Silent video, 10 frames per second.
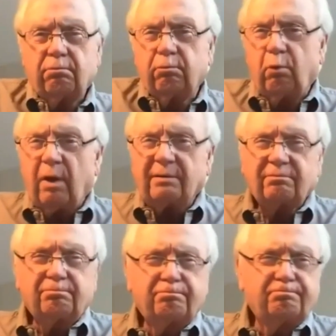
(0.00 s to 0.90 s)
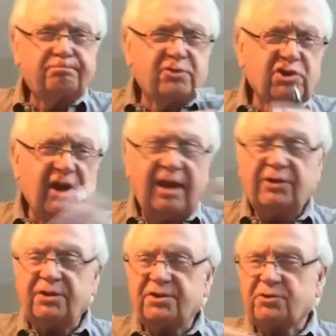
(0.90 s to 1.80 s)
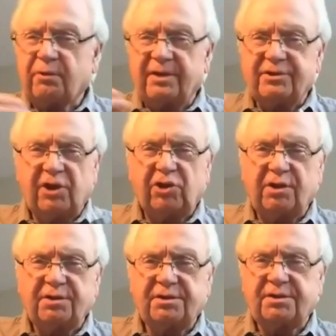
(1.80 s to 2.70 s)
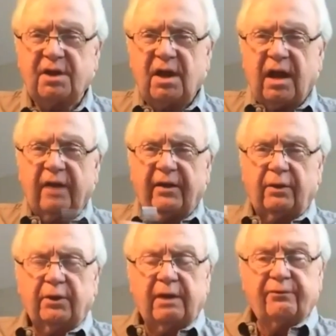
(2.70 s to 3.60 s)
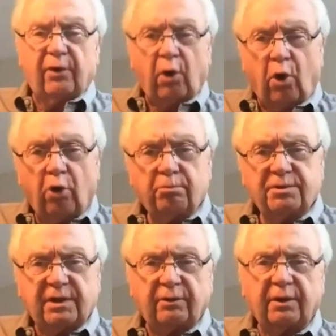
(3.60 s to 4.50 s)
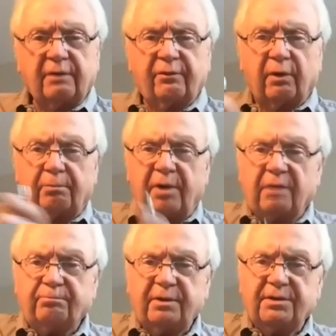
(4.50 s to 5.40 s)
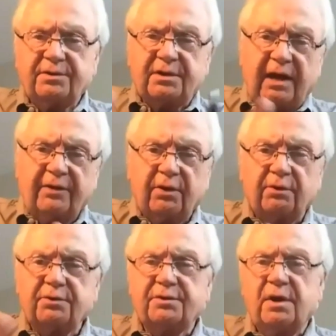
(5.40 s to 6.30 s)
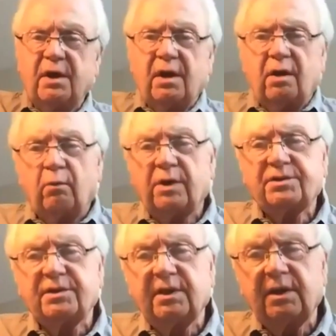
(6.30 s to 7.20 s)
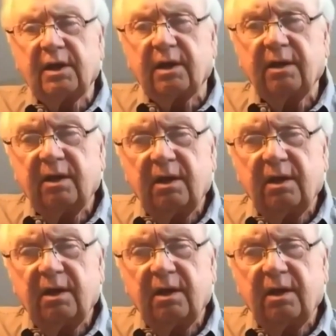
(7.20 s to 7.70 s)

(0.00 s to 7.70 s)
what changes, transitions? Are they looking for homes? Are they looking for apartments, condos? What's the